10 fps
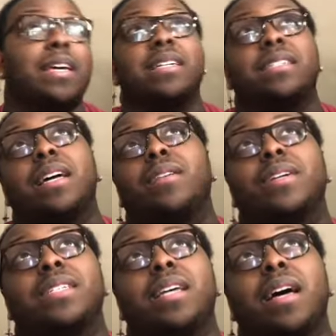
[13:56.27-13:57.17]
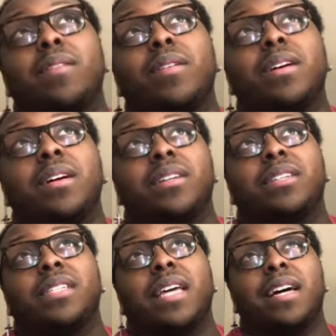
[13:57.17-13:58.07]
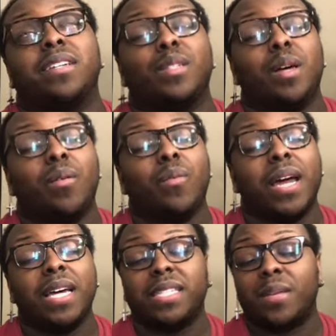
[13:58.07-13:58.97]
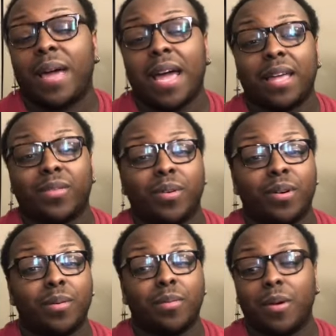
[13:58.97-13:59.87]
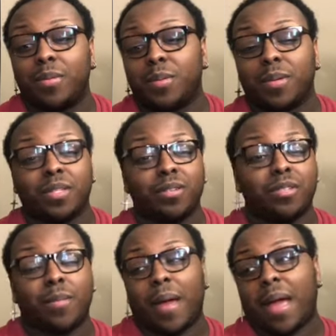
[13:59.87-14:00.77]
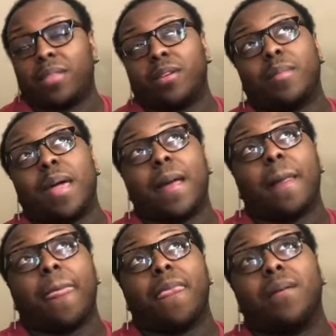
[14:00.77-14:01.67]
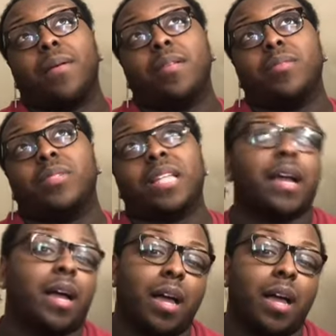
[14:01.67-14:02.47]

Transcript: et cetera, et cetera. Gizelle, so where's the bathroom? Where are we supposed to use the bathroom at? Wendy was like,